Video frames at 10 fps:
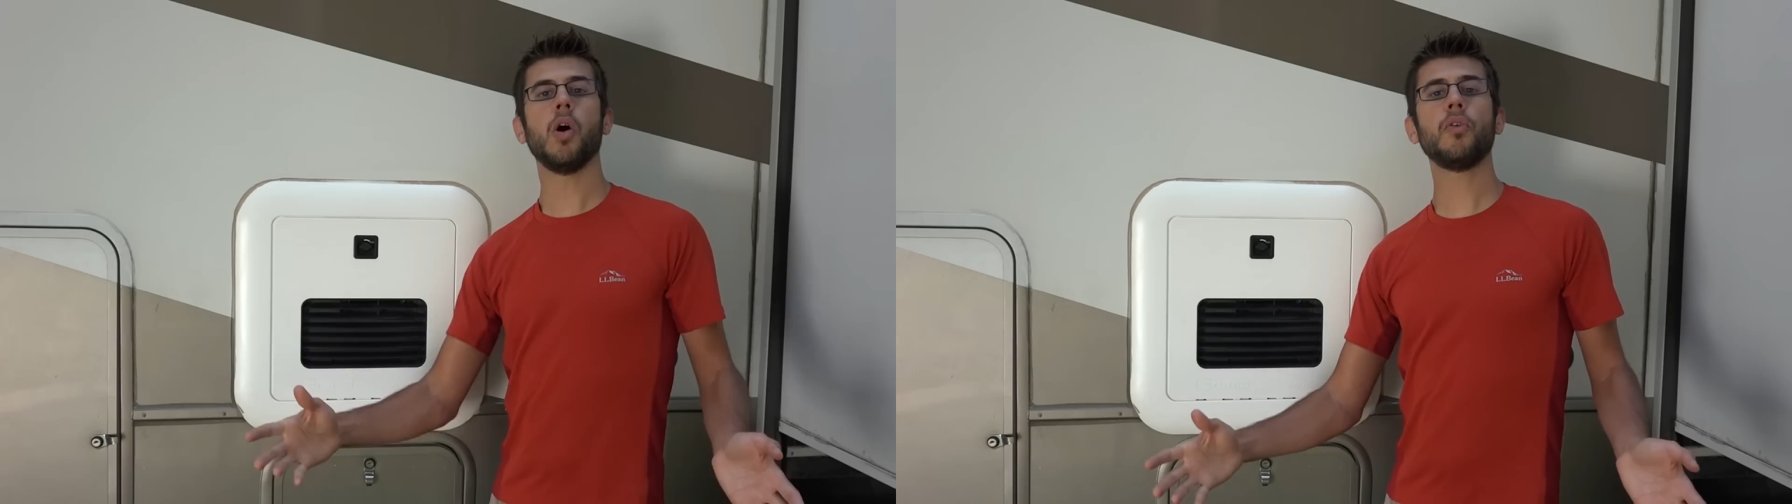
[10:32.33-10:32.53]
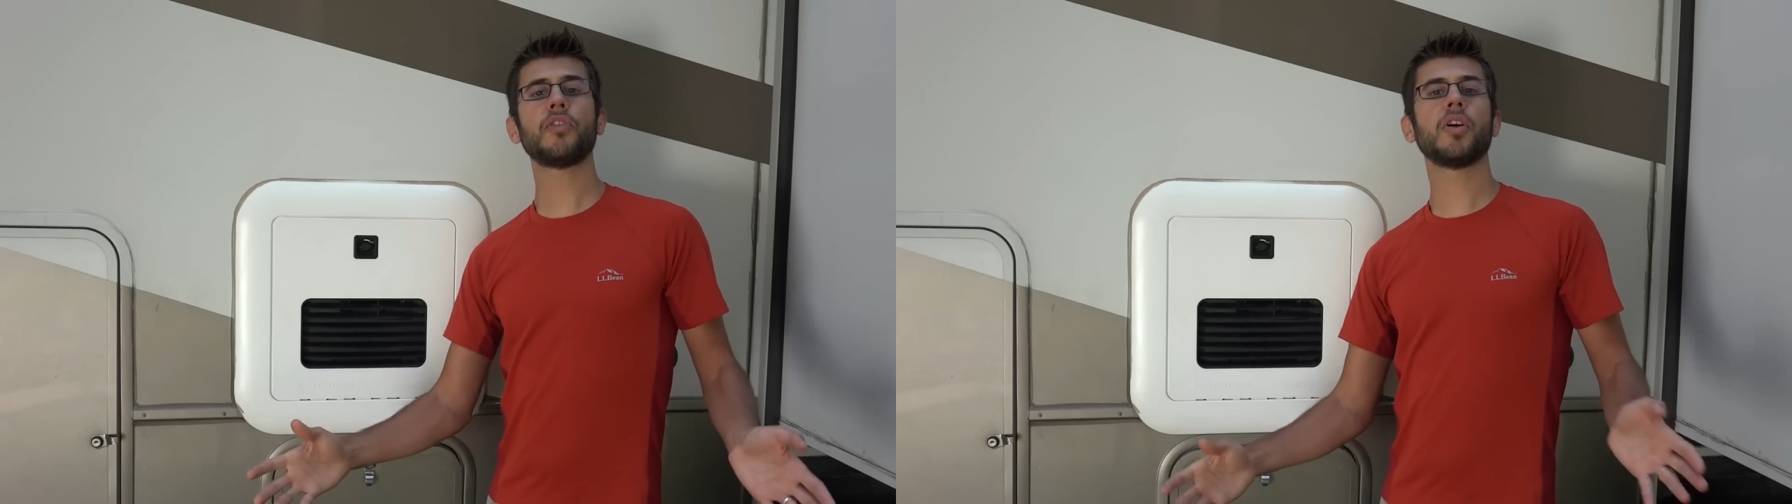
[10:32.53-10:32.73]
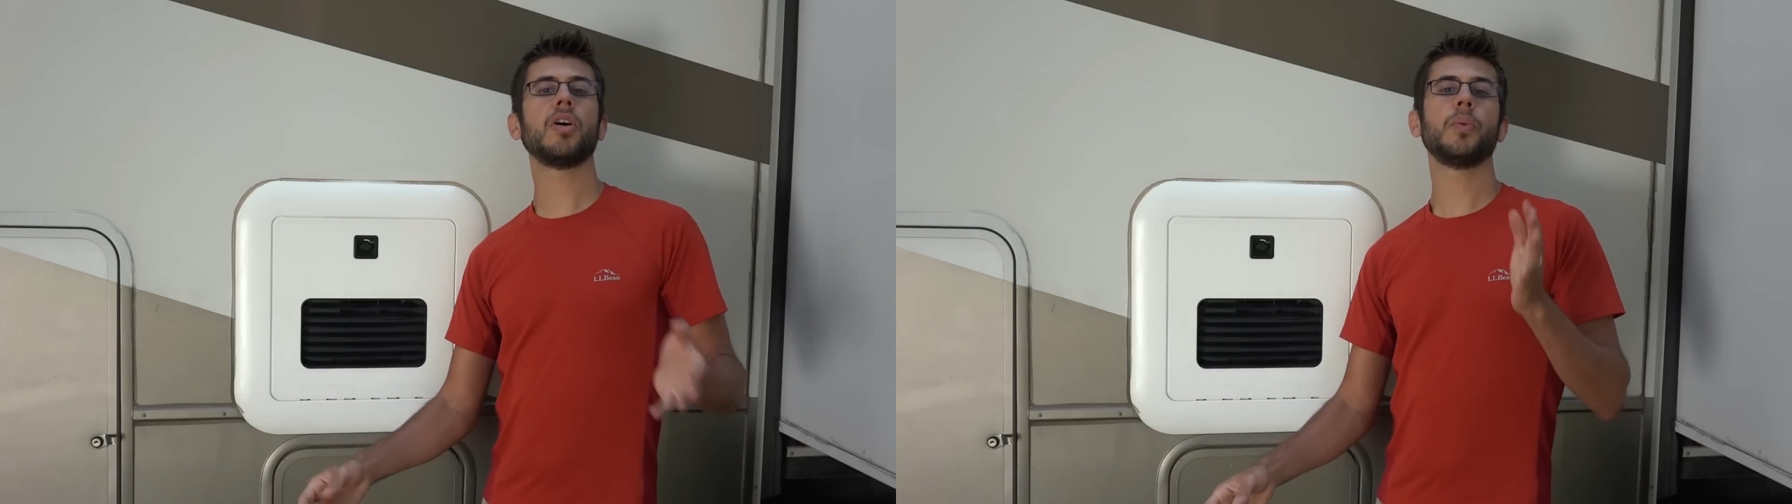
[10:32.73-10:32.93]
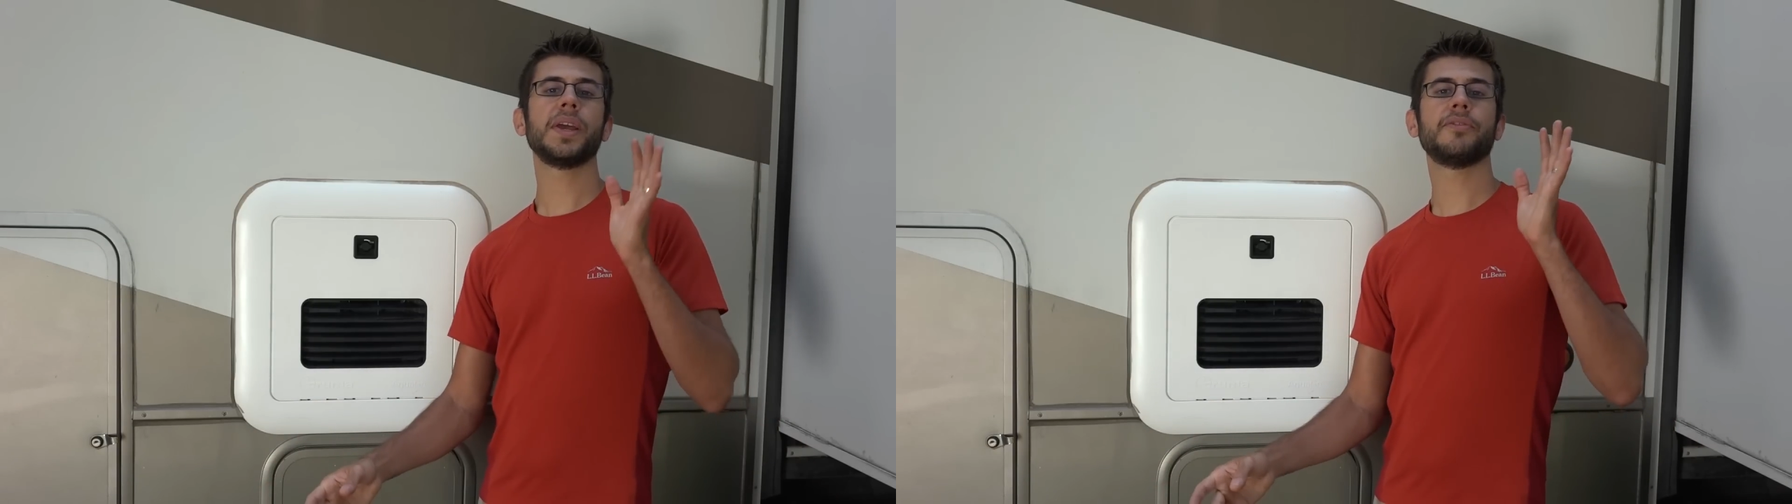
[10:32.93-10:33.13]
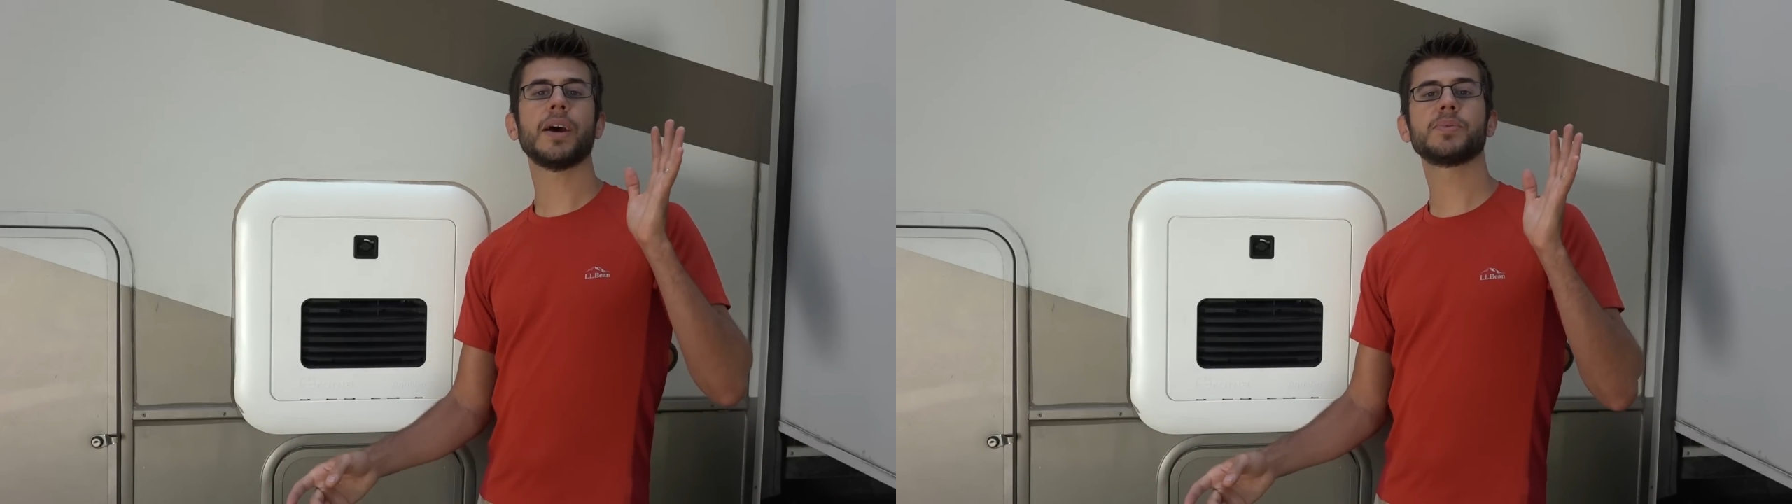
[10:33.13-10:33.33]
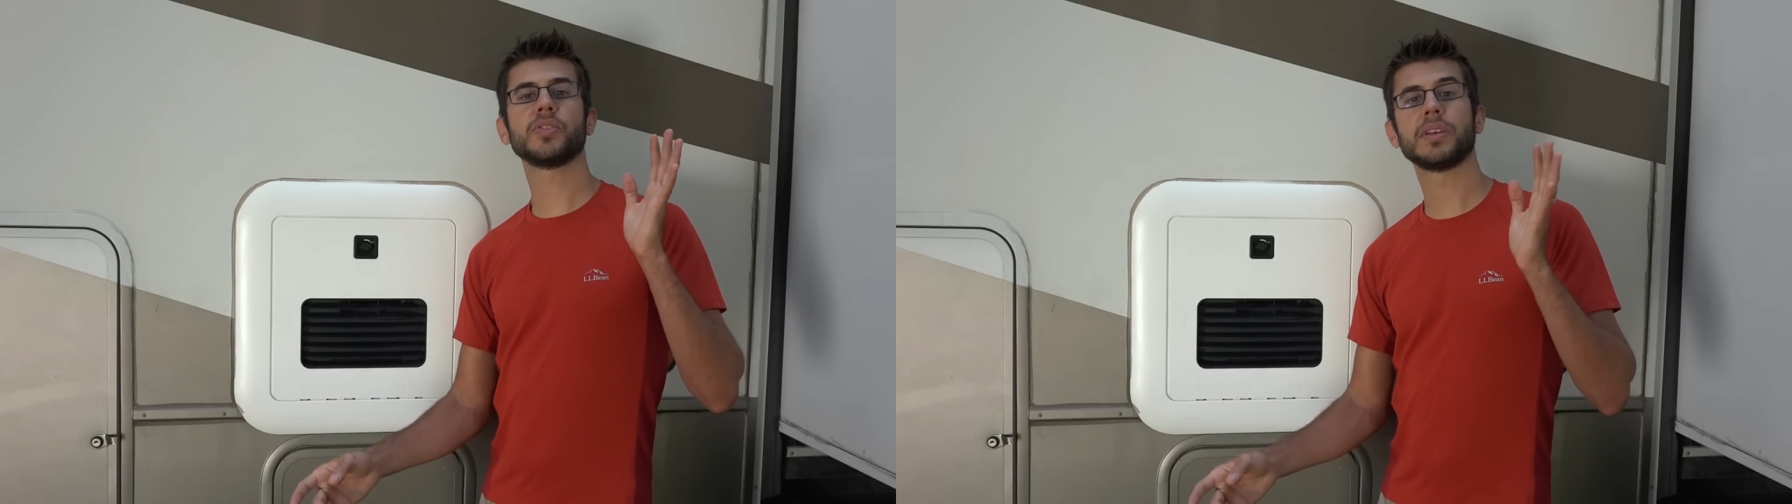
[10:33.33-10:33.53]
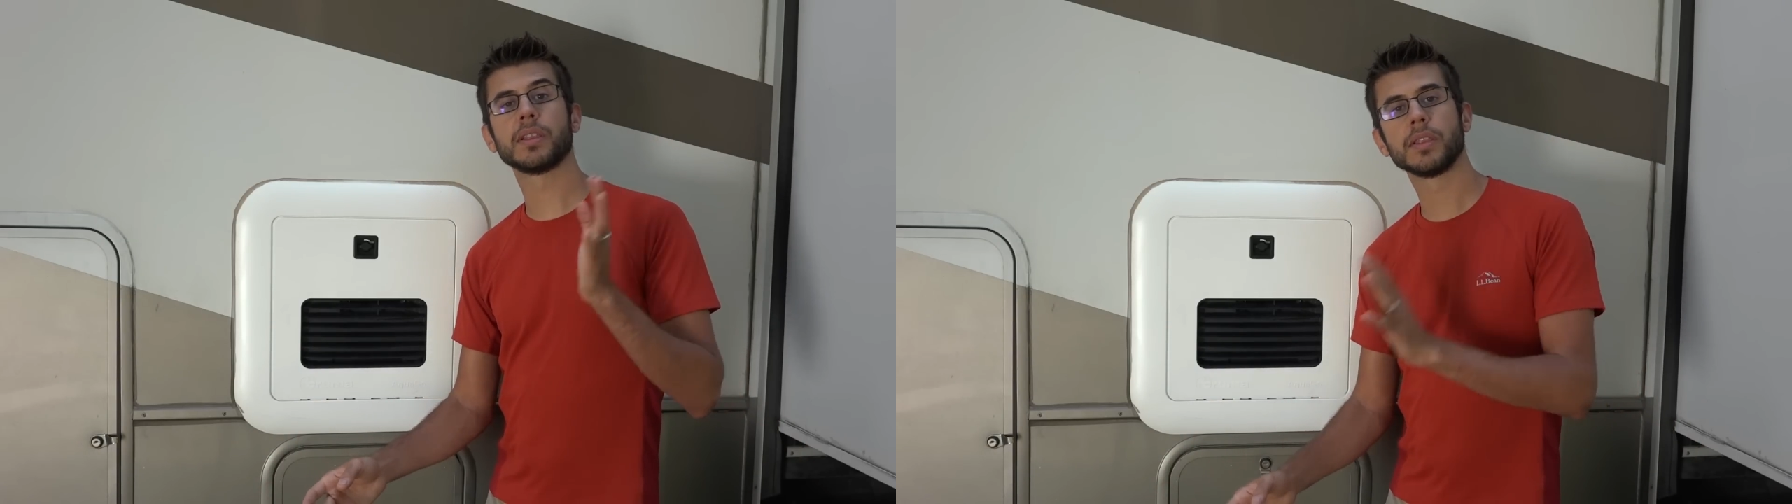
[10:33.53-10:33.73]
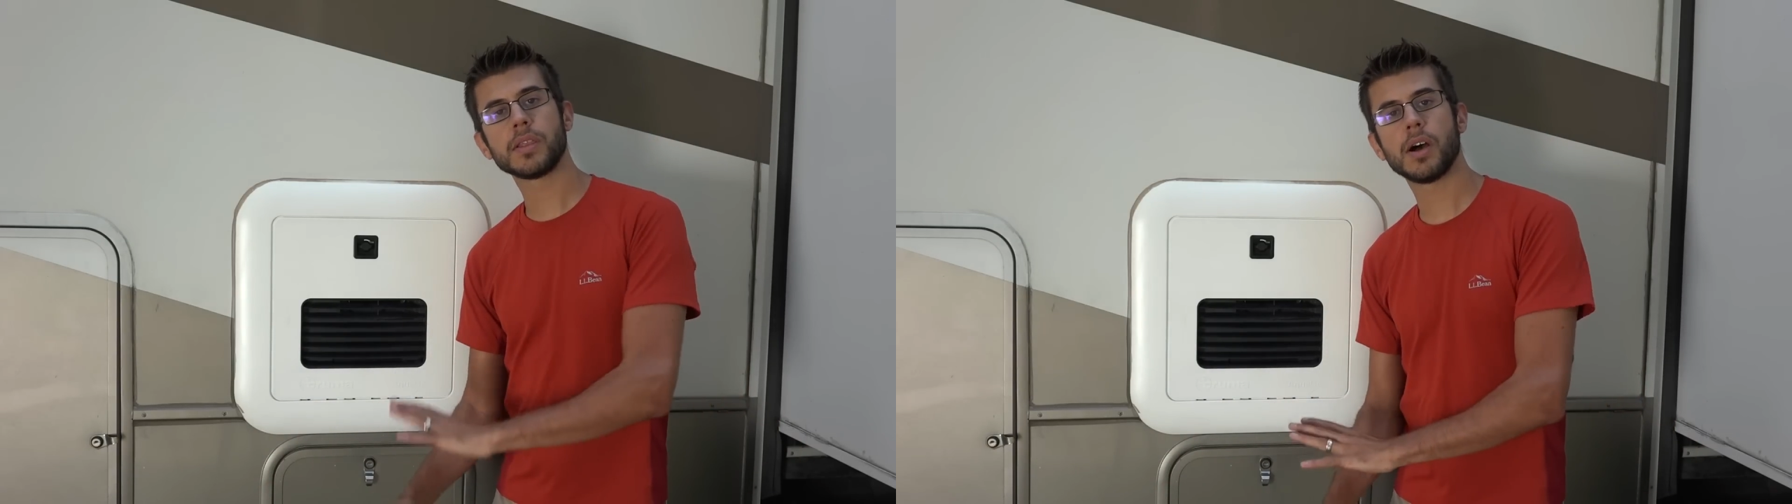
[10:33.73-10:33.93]
Overall, we have absolutely
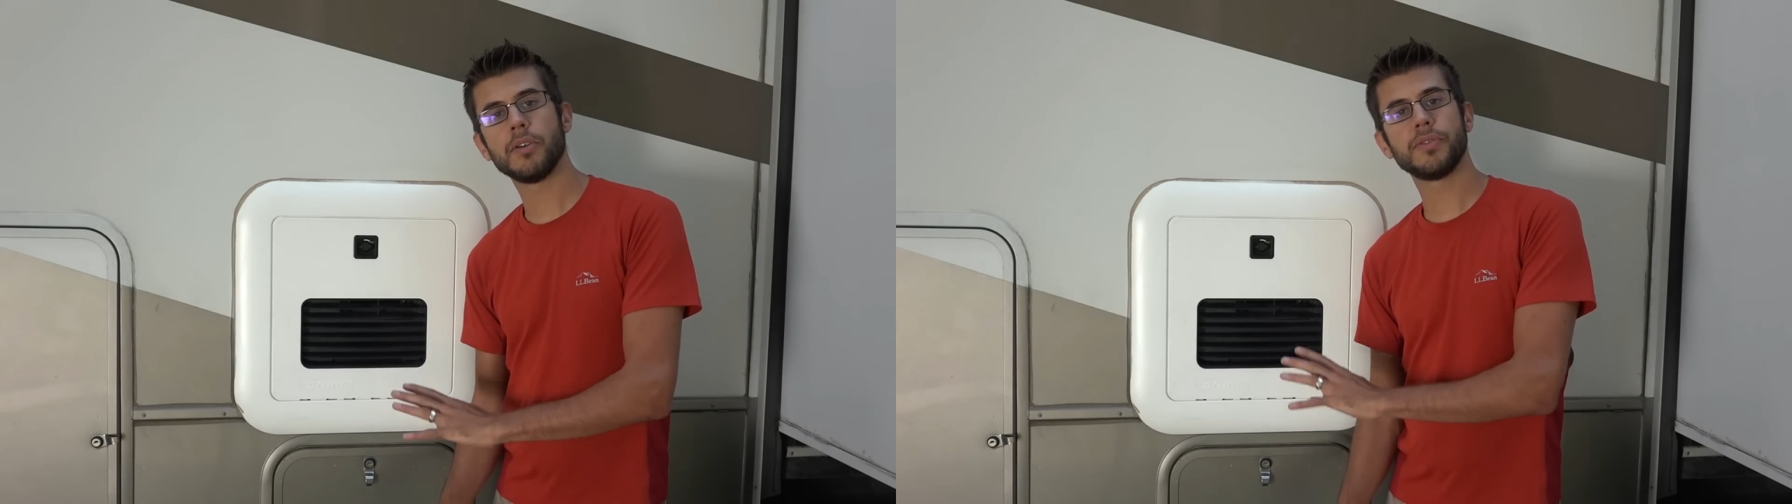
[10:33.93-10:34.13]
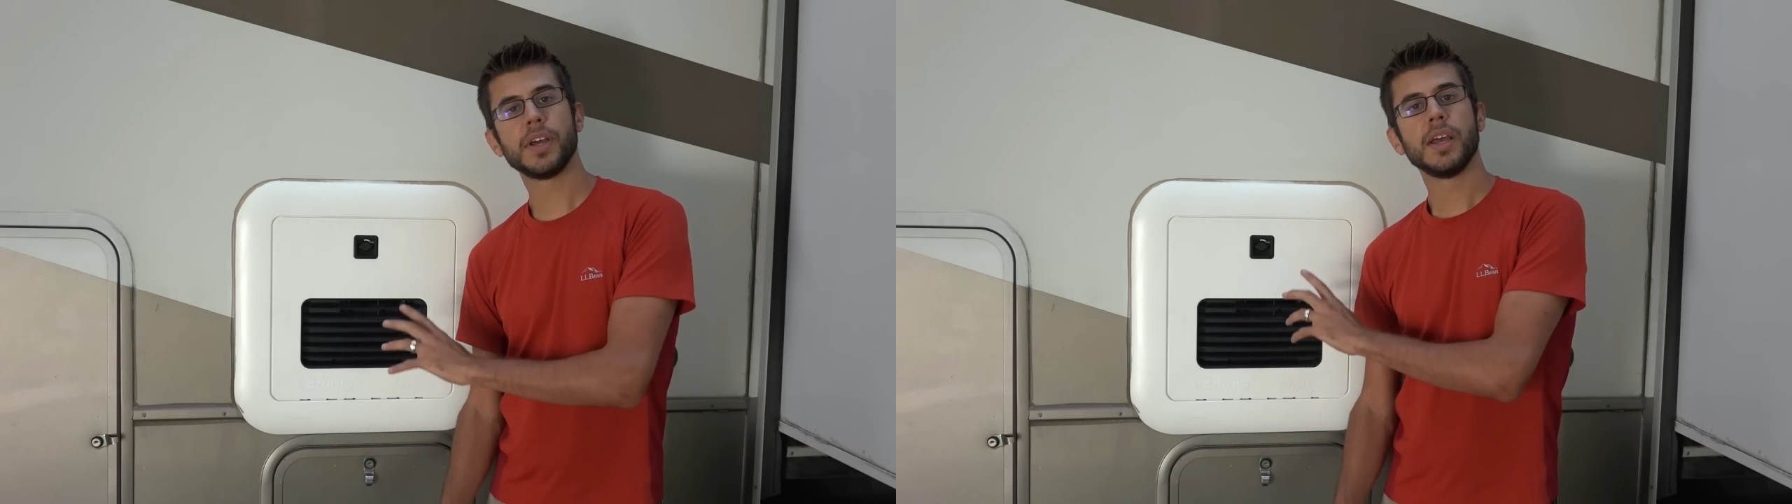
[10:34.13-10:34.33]
loved